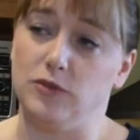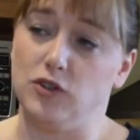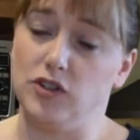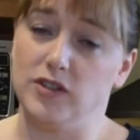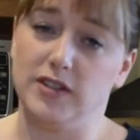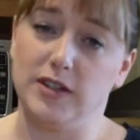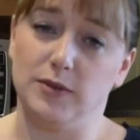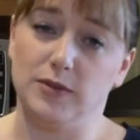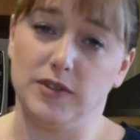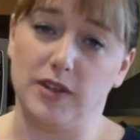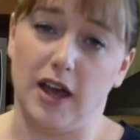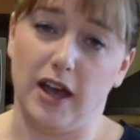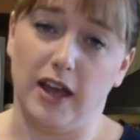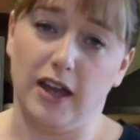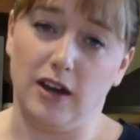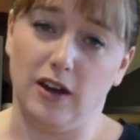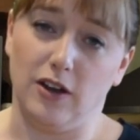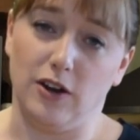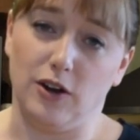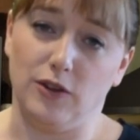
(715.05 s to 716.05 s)
just
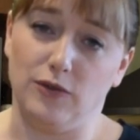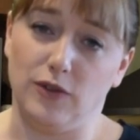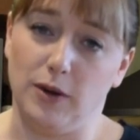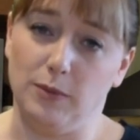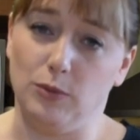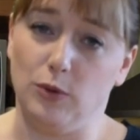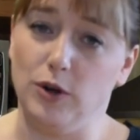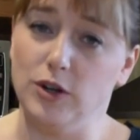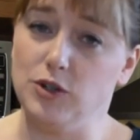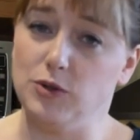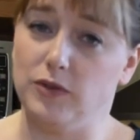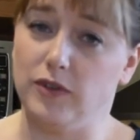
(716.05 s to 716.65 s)
outside on our front porch.